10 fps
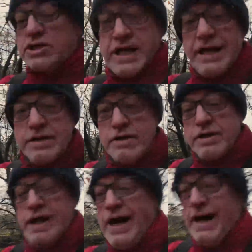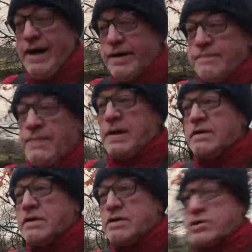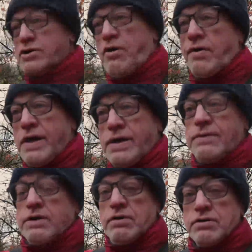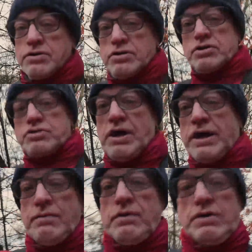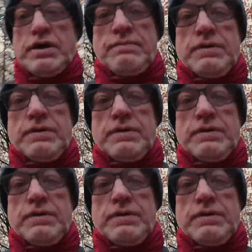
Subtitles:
standard and high. So here we go, just trying to walk. Let